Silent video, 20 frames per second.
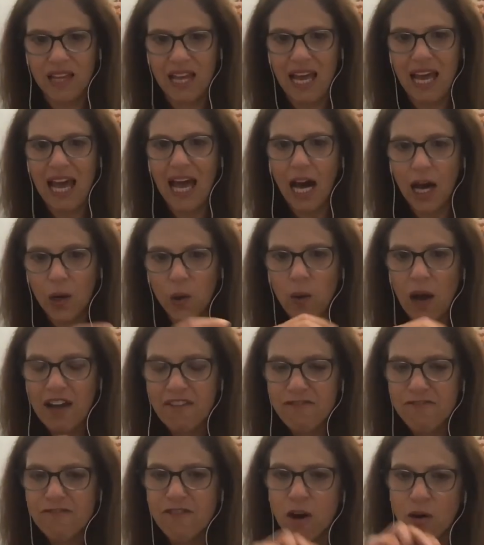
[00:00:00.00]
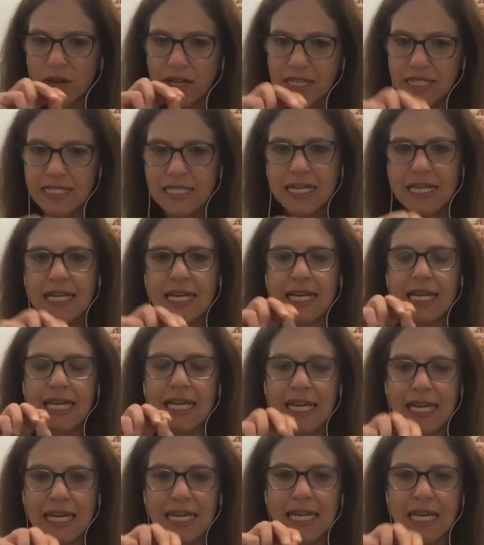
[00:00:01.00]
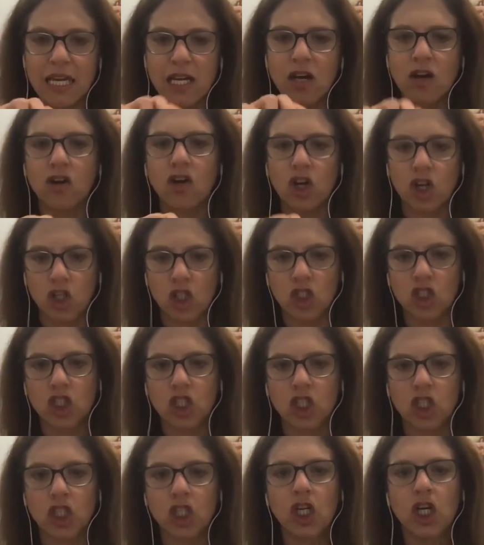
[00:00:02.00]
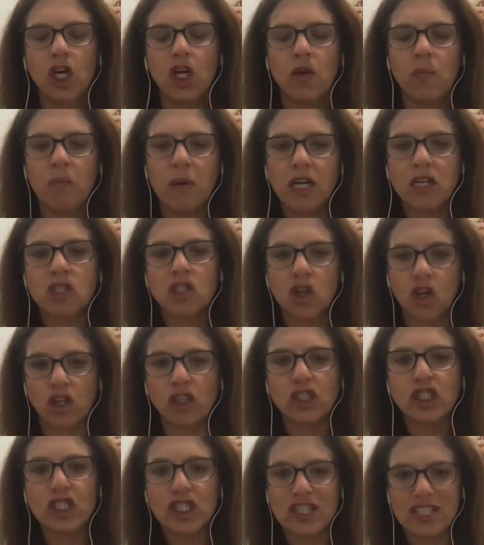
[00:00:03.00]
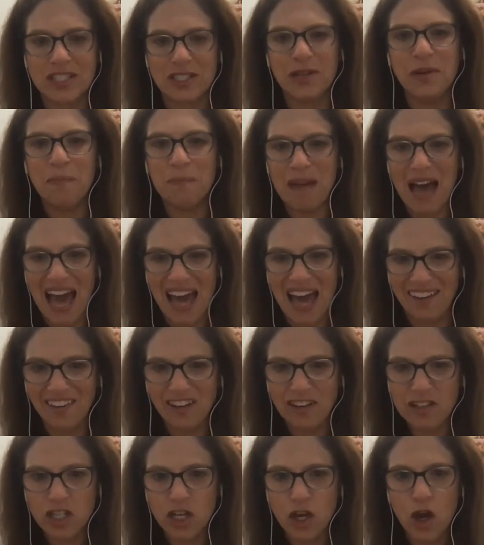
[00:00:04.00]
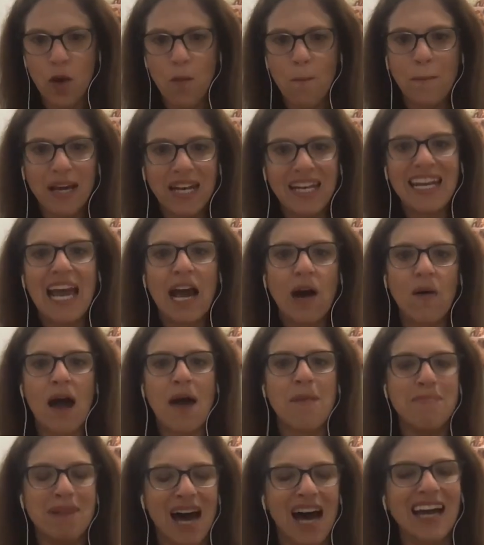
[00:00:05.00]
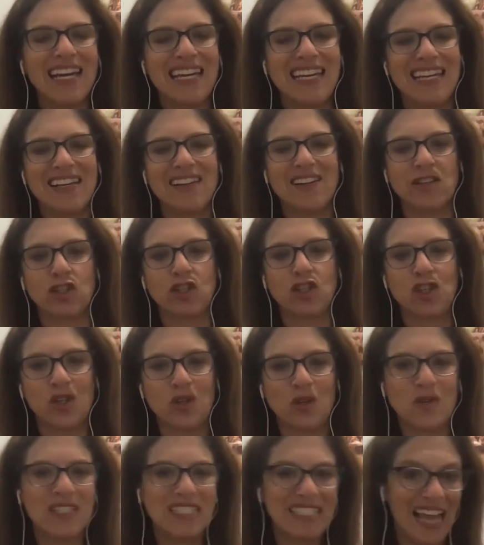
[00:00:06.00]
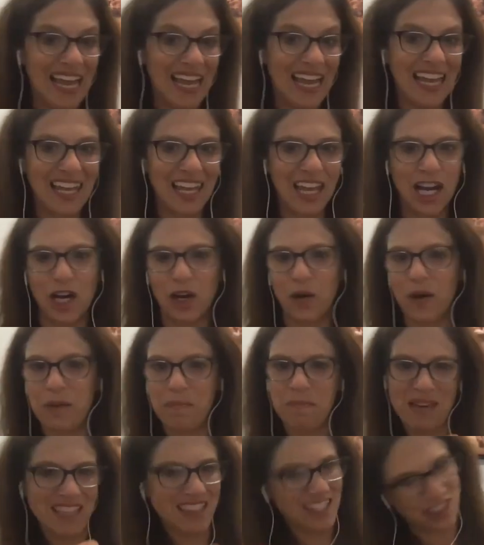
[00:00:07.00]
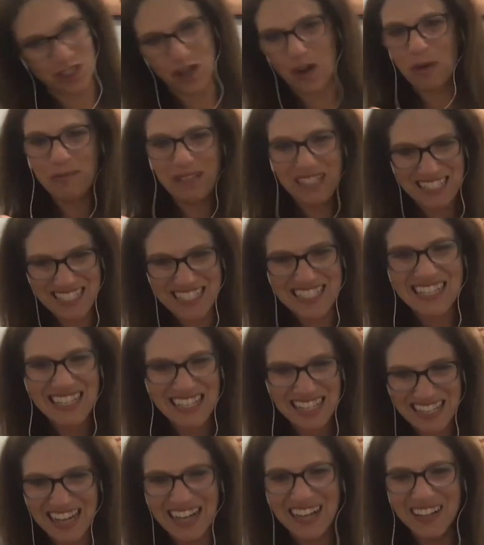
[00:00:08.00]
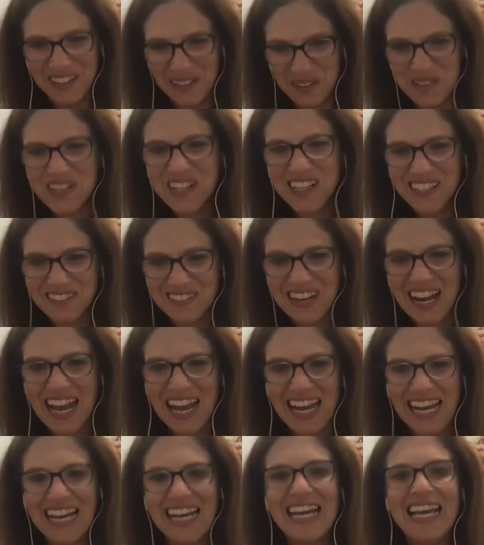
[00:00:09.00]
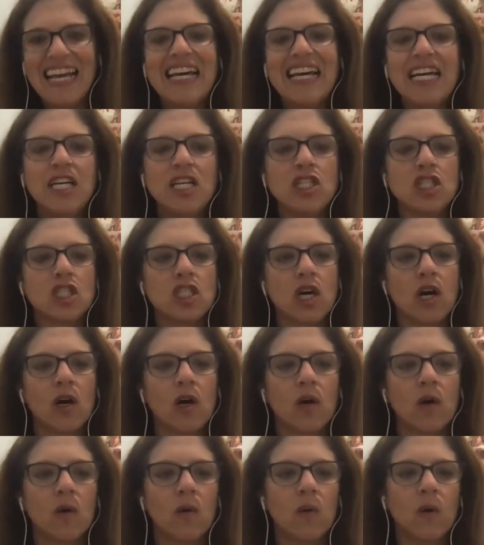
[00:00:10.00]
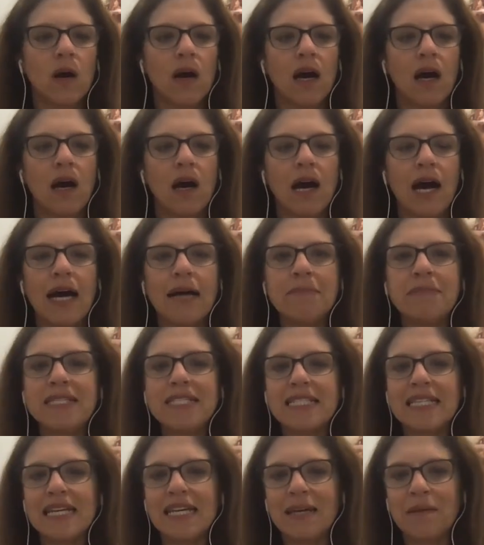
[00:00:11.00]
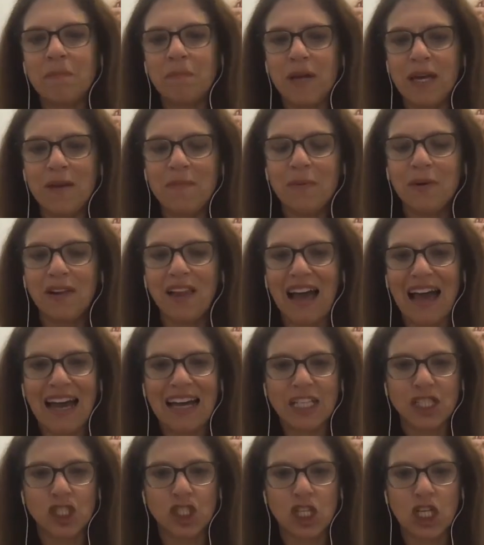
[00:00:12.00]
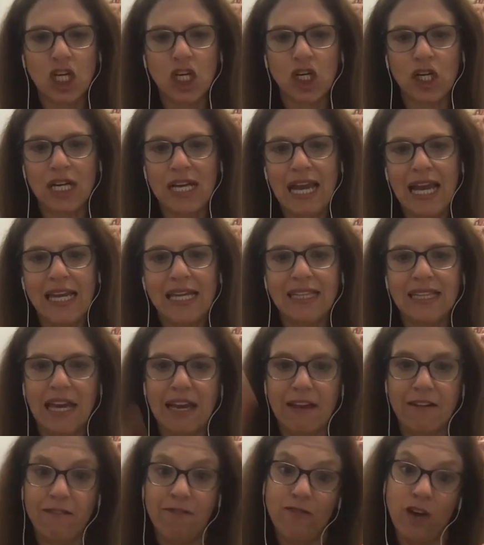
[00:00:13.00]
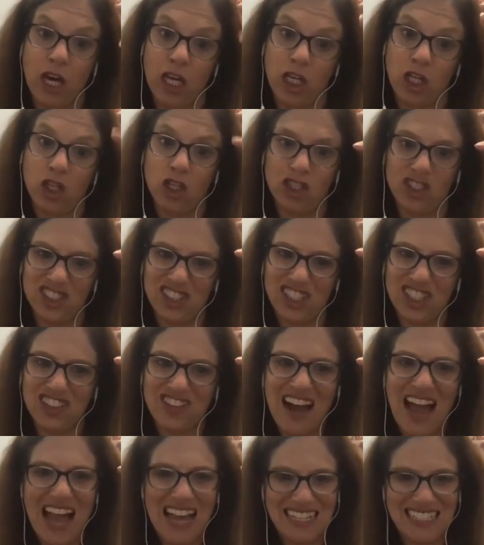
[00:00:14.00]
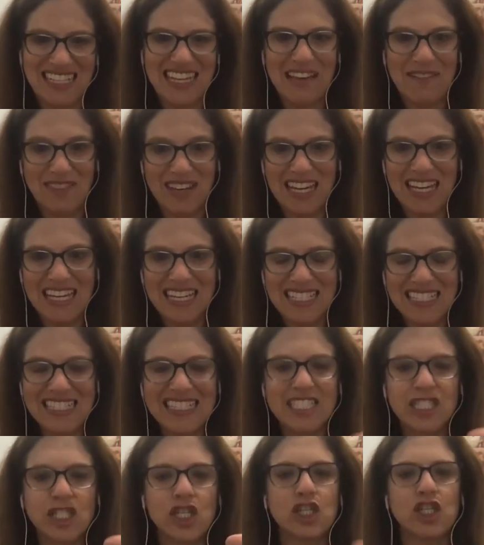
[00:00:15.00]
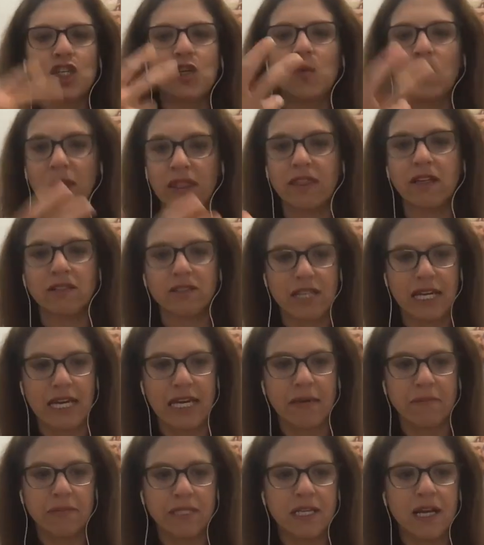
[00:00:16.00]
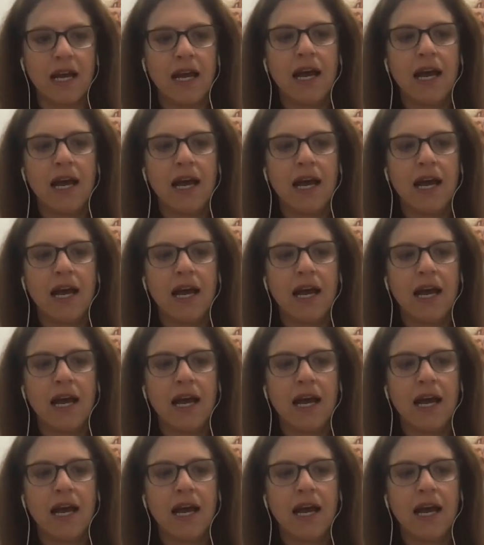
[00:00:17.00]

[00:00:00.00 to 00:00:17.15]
How do I focus in and key in on culture, because culture still matters, but now I'm not here to say hello and be the charming CEO, right? So I'm seeing people actually create like fun culture activities to do with their teams.